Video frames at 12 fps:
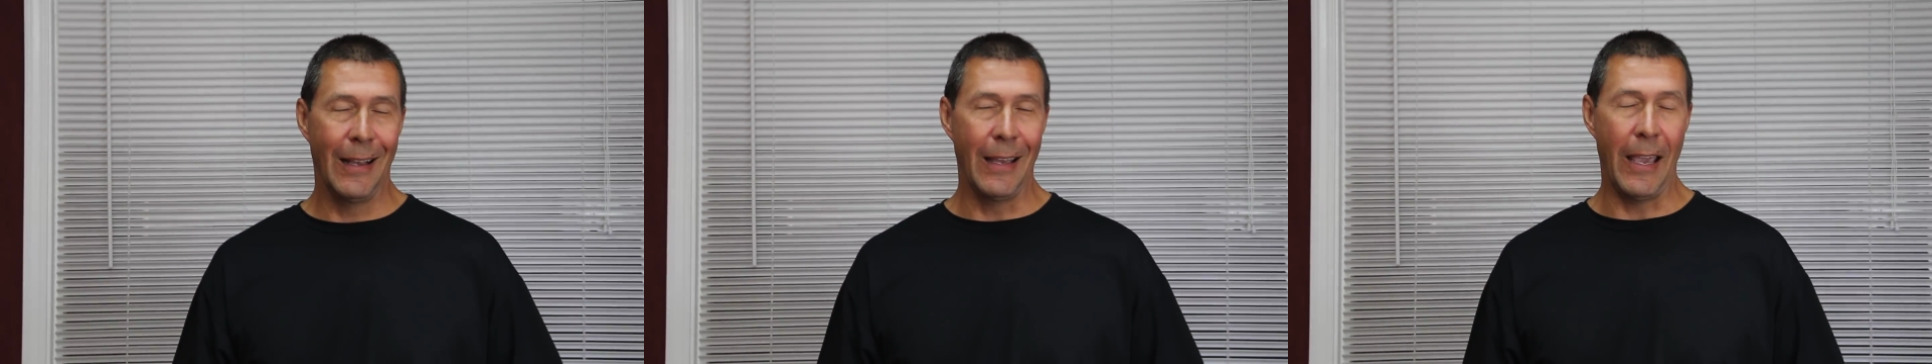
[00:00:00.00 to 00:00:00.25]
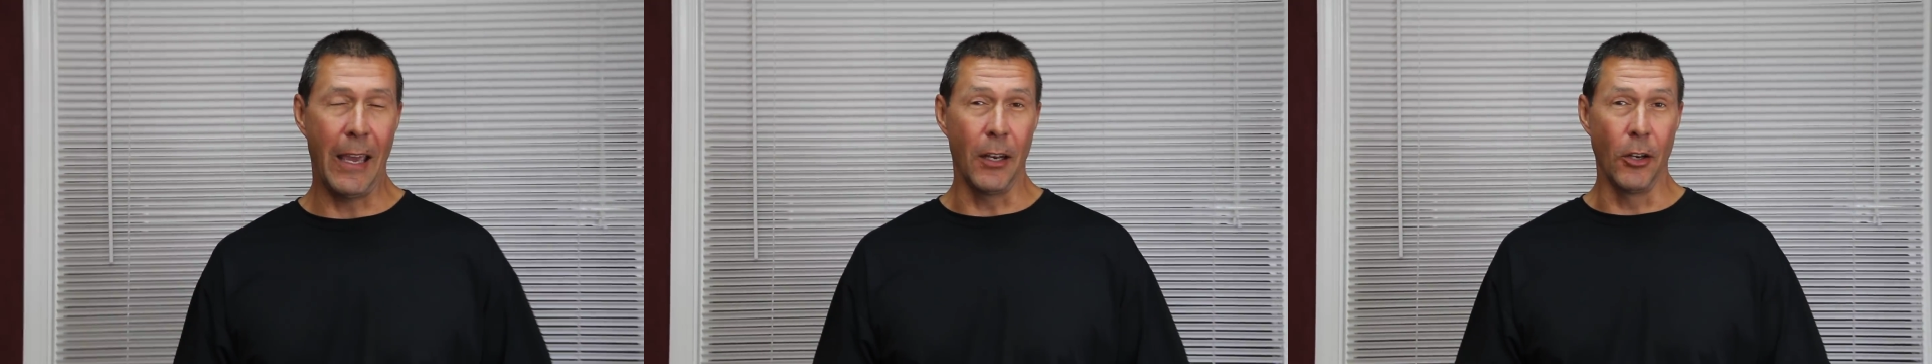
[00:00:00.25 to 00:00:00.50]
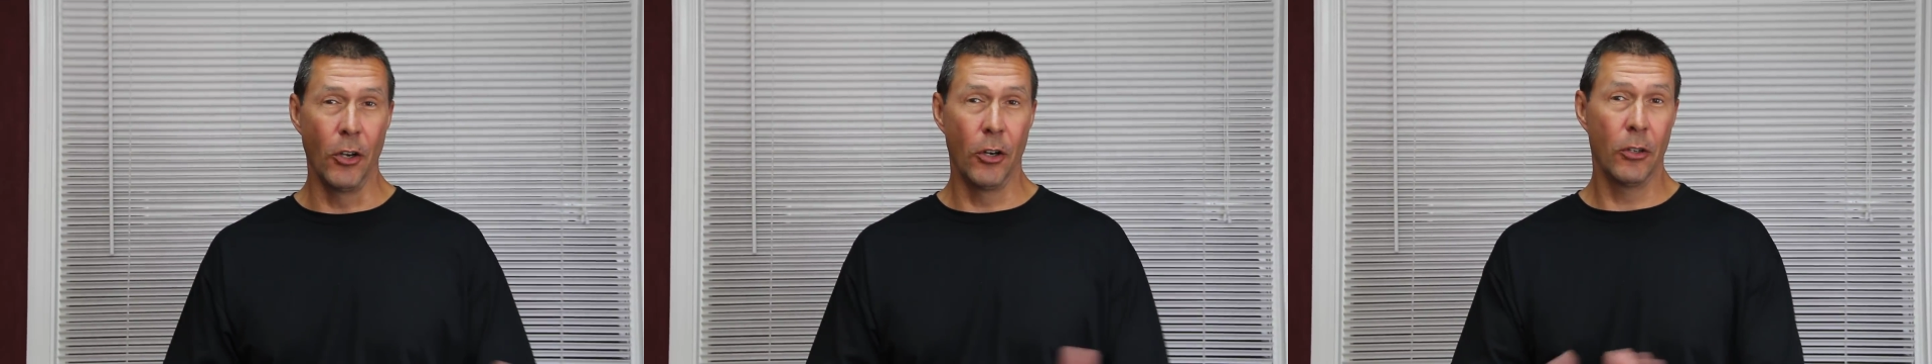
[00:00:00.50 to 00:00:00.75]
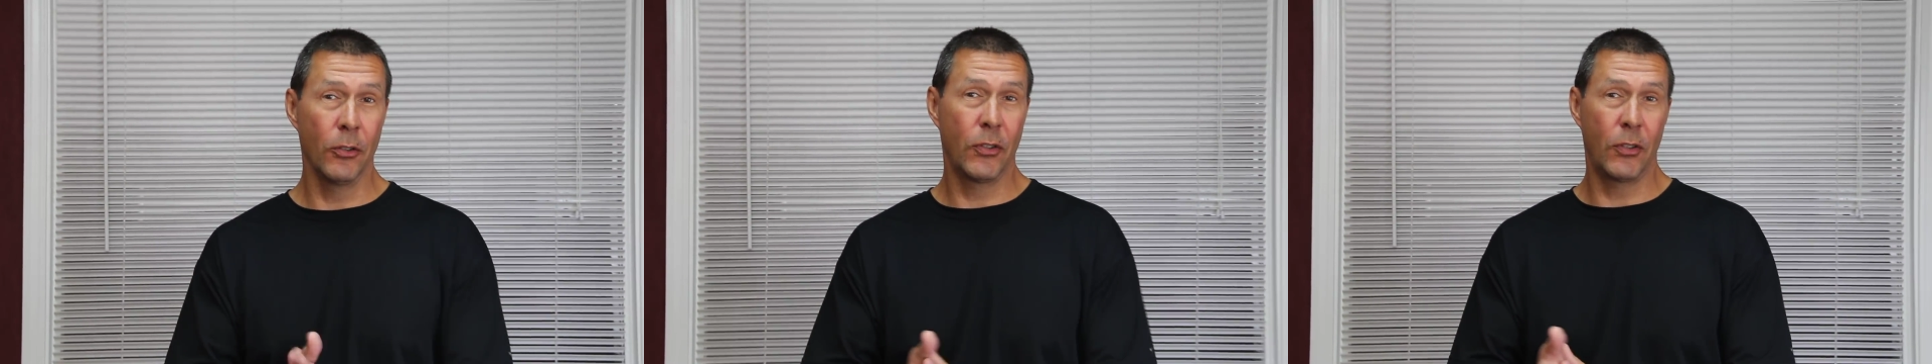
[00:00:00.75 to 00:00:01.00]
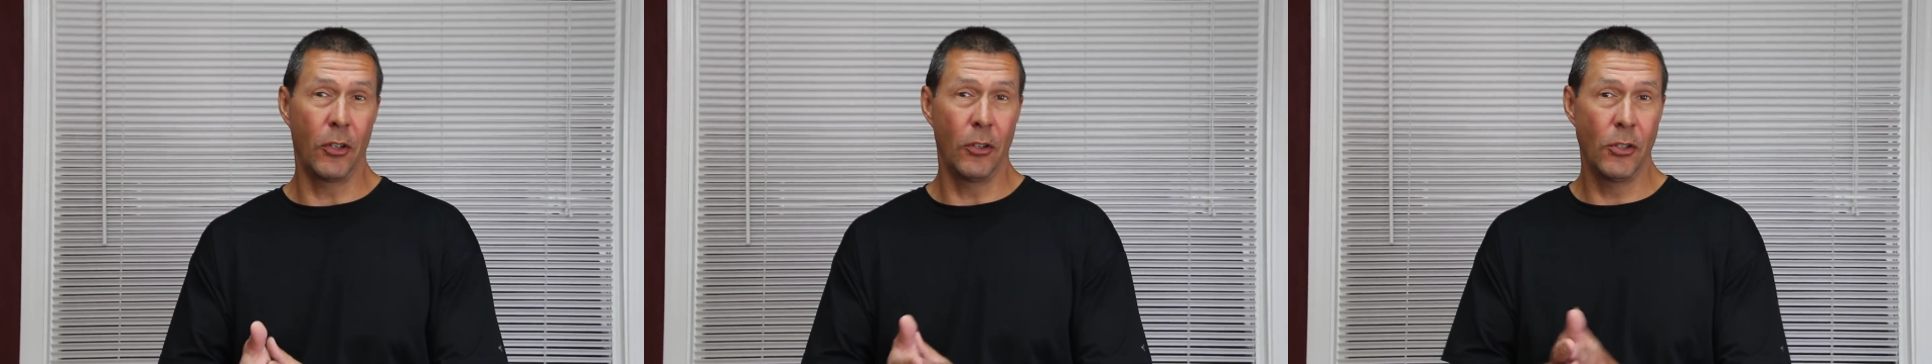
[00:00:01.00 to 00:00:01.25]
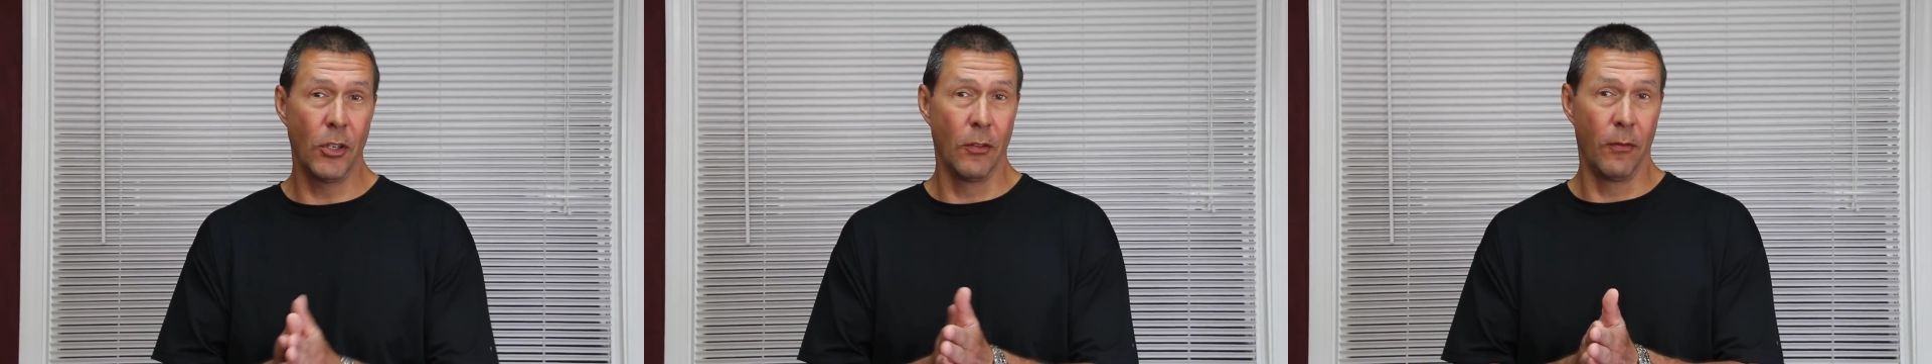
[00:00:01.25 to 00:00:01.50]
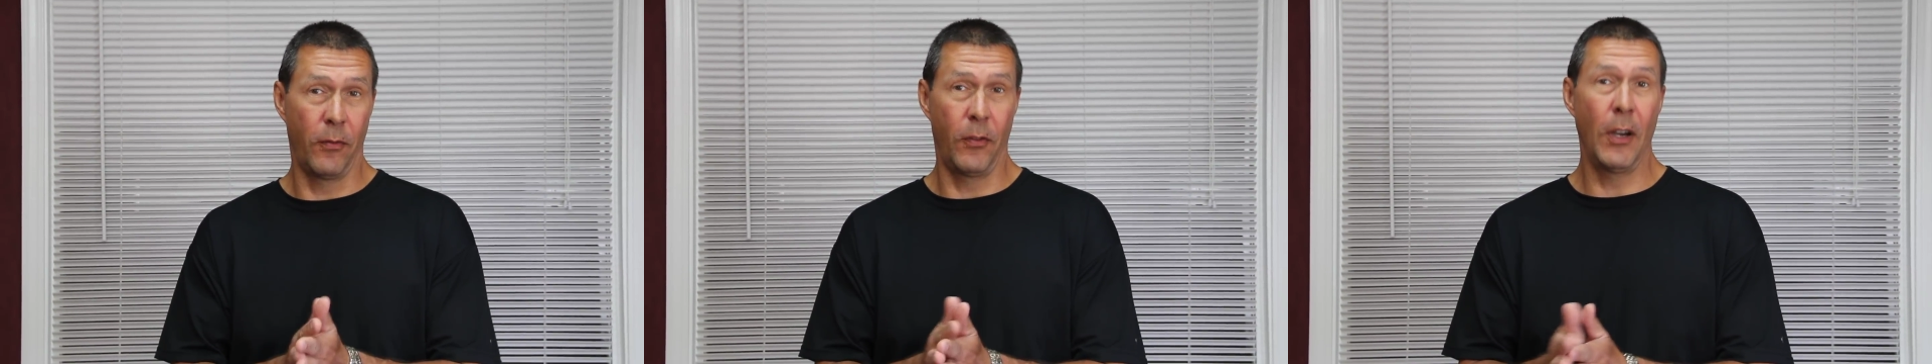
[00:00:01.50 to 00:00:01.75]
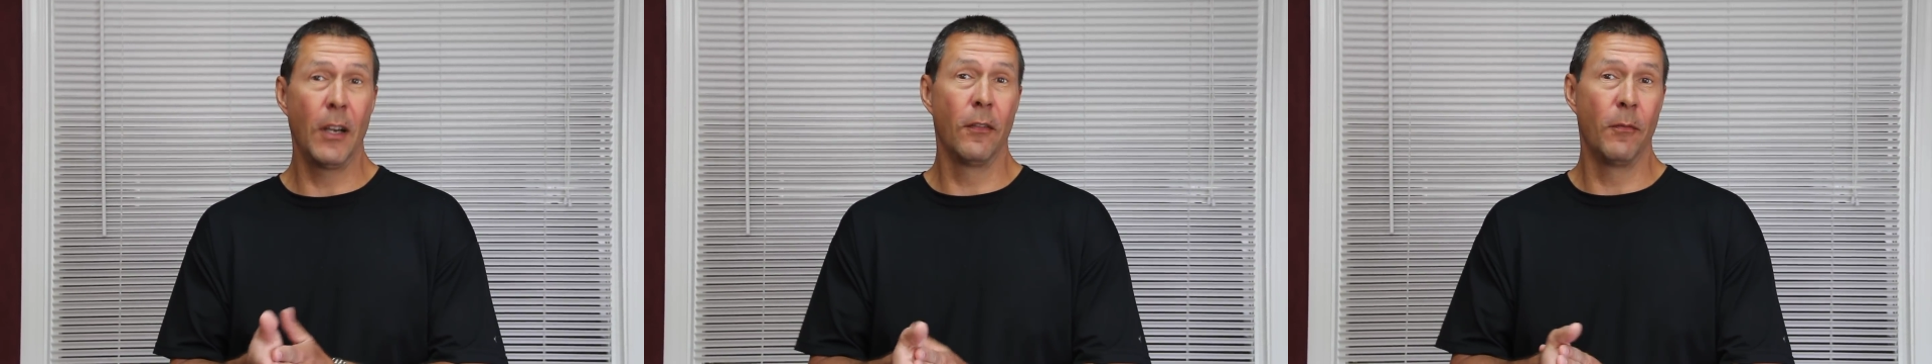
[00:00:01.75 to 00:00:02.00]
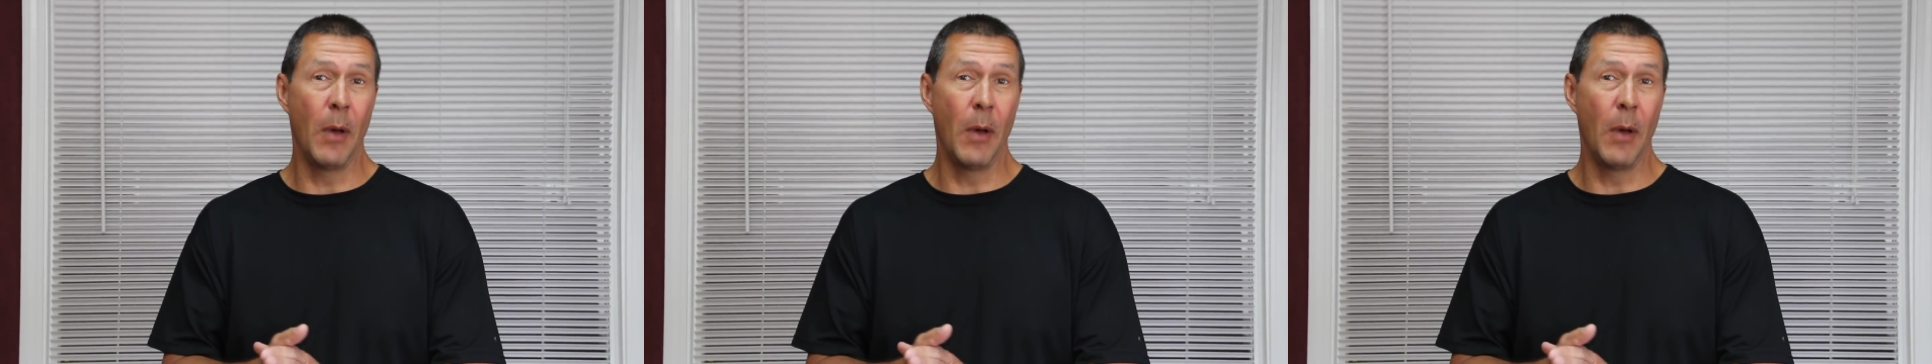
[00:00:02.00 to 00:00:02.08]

I had a neurosurgeon friend of